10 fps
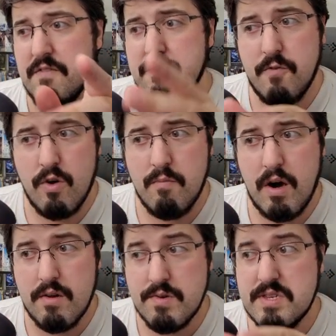for four
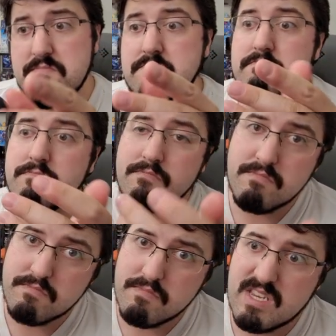models...
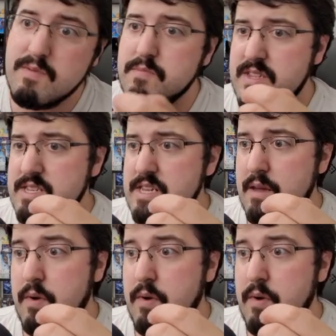seems a bit steep.